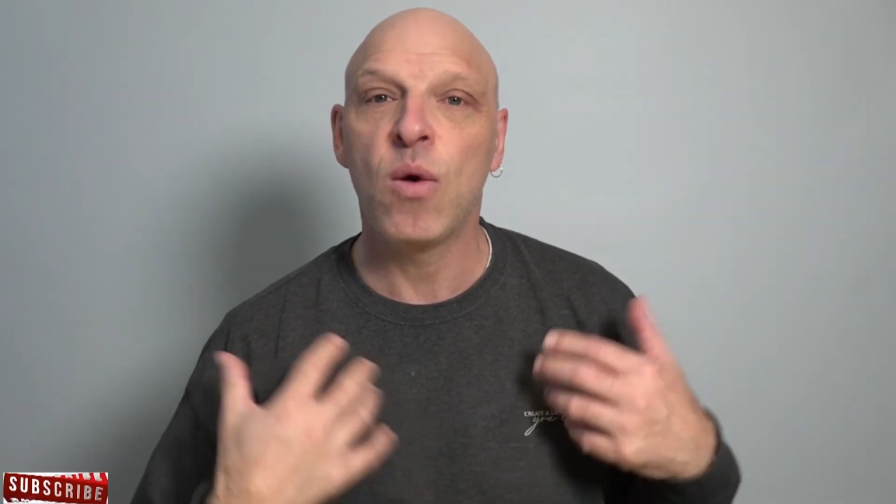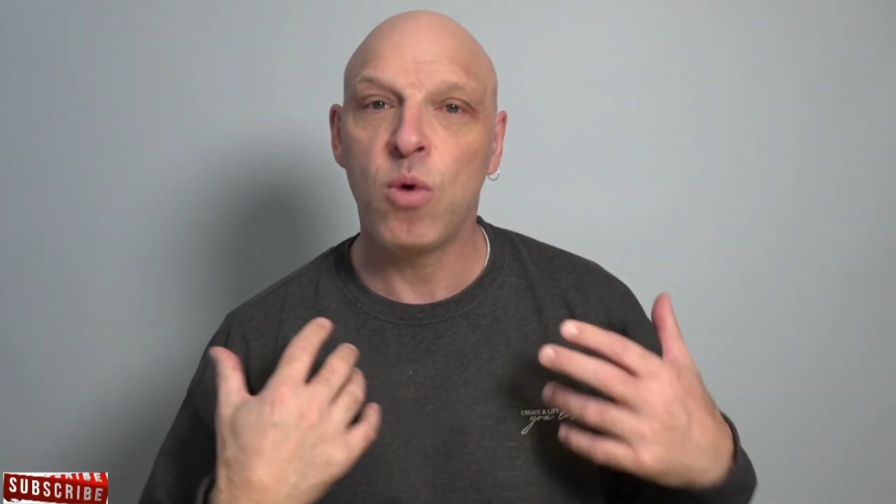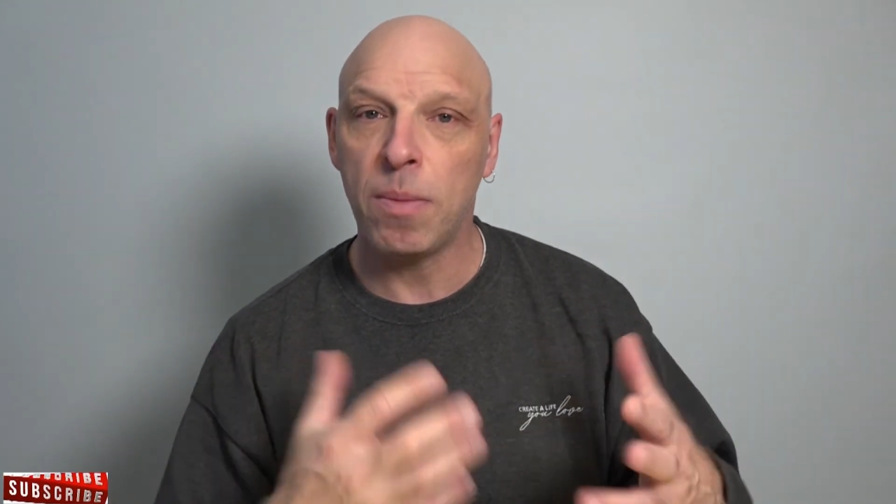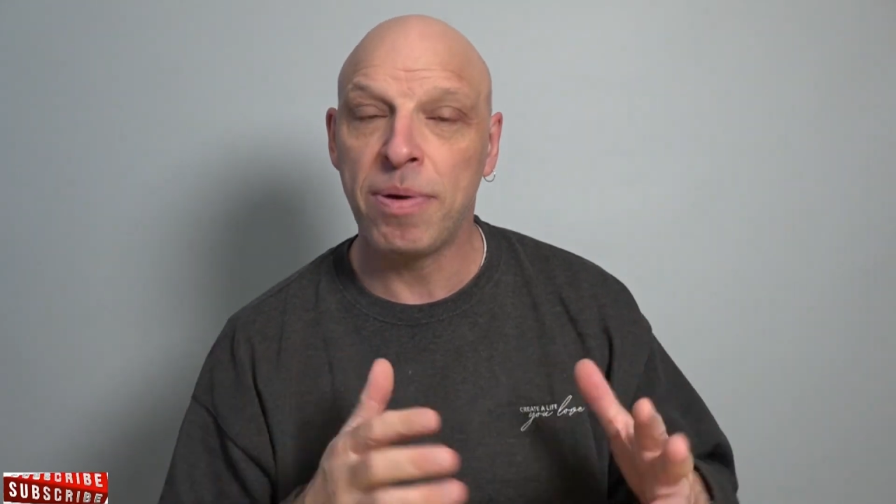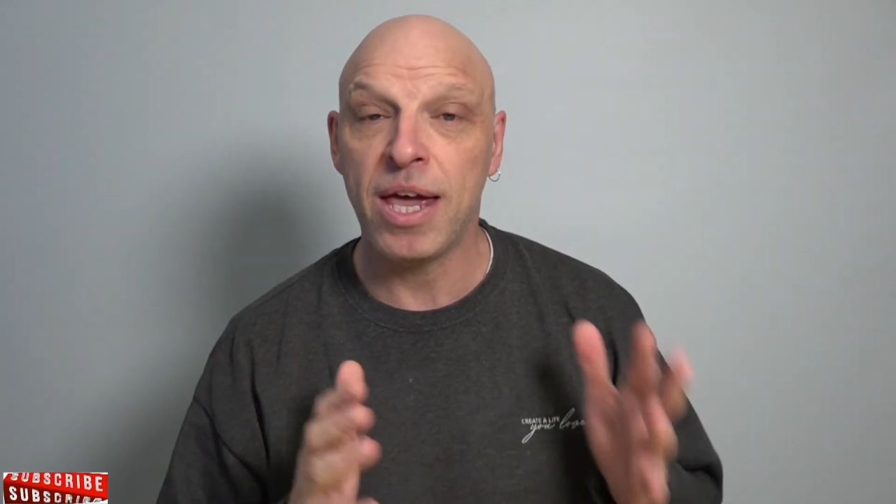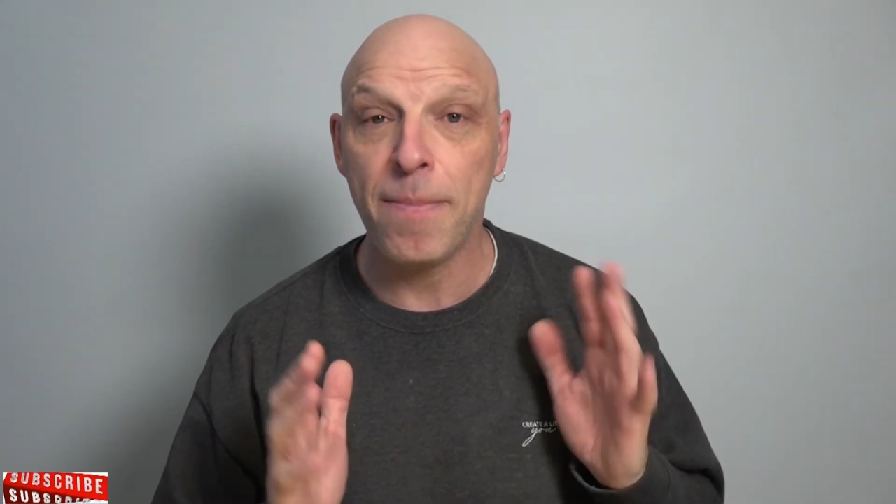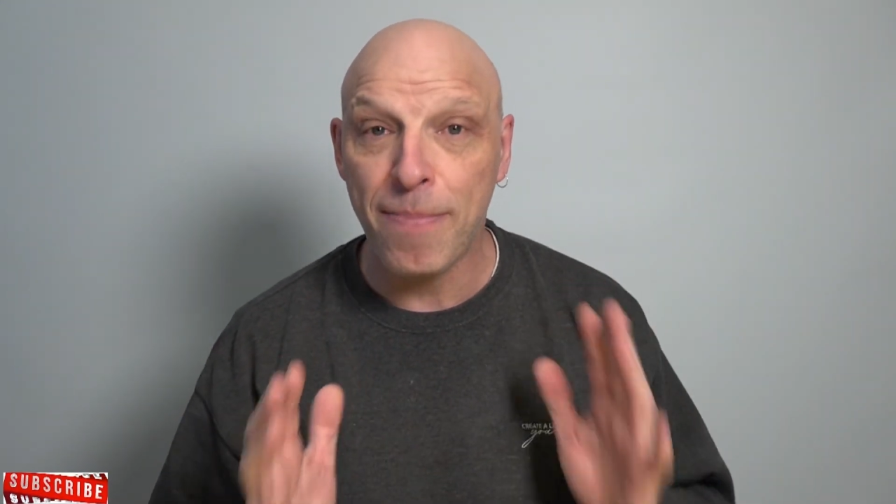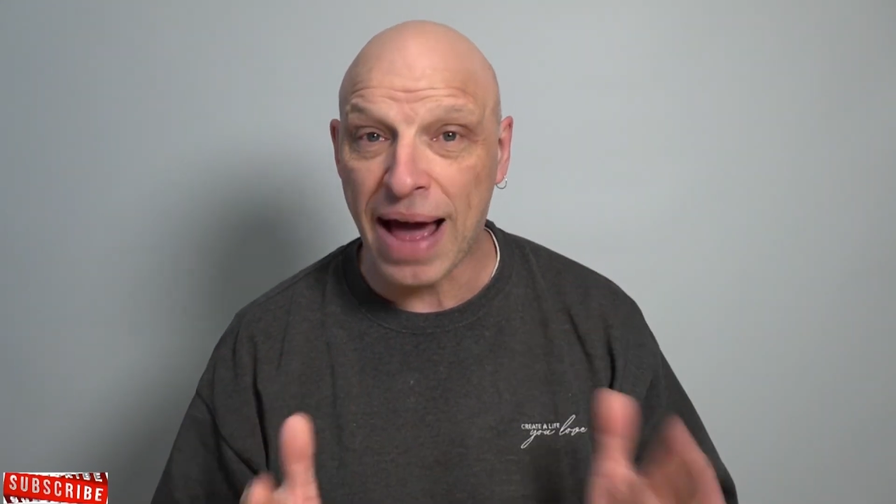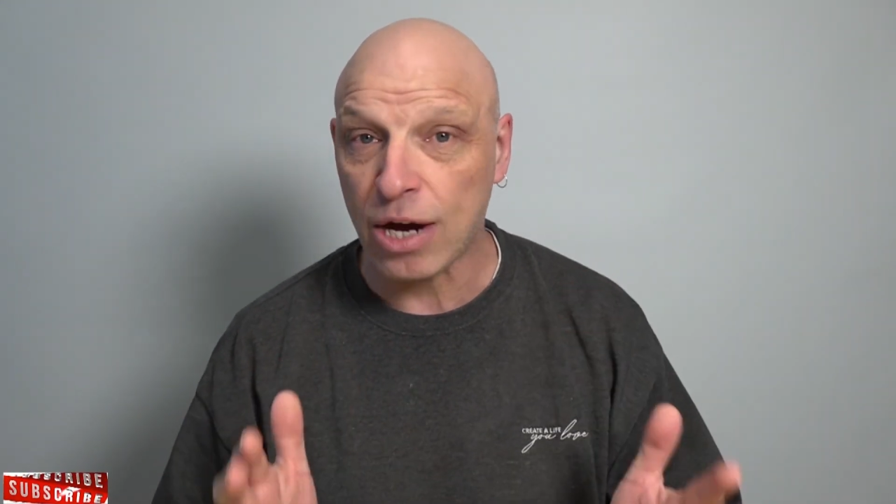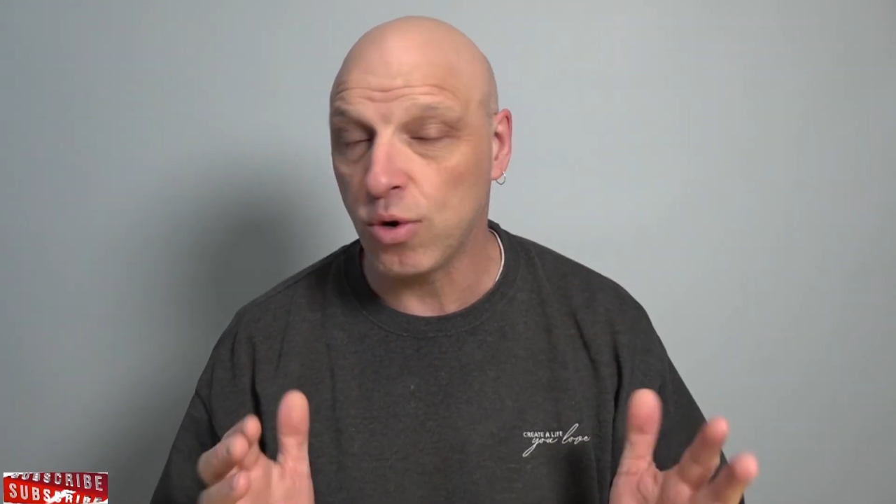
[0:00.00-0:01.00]
will appear
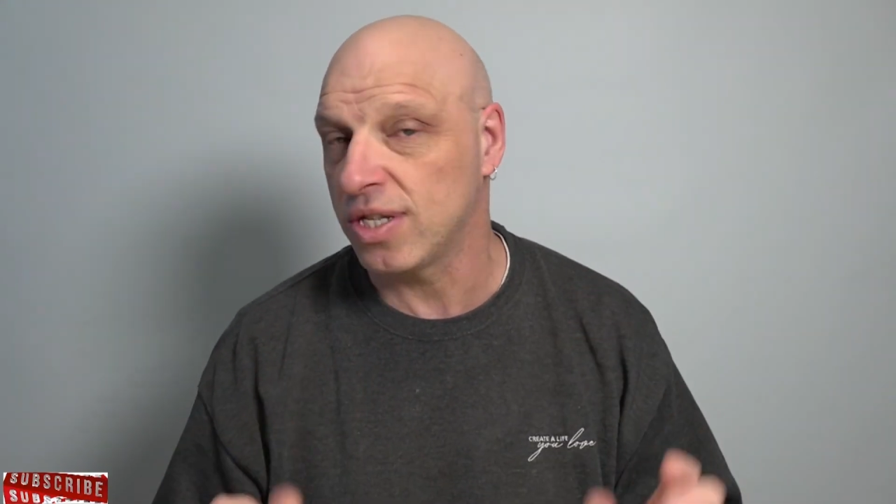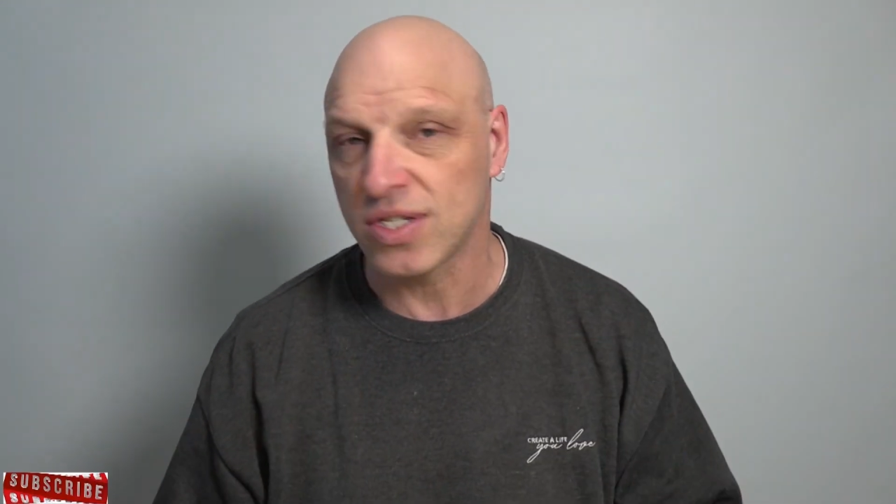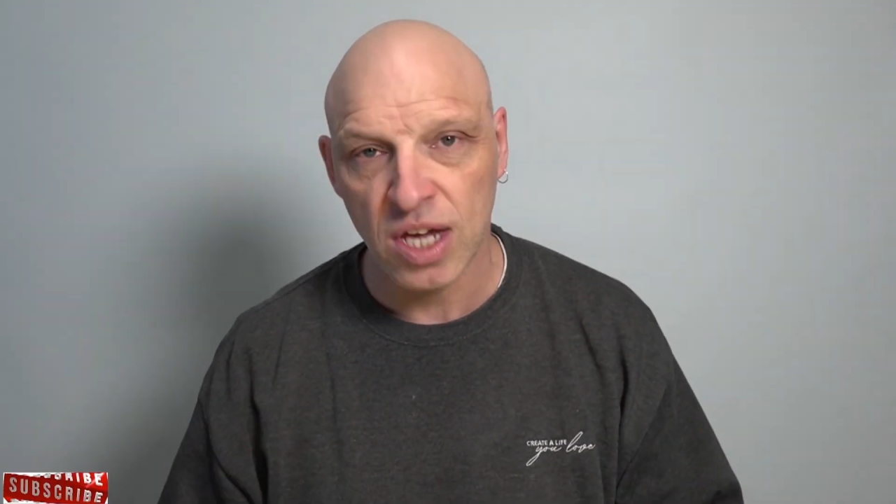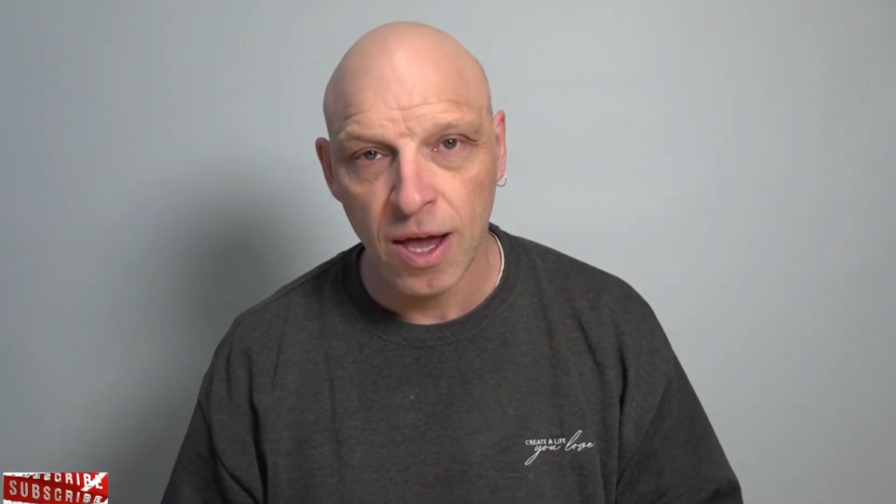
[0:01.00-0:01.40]
backwards.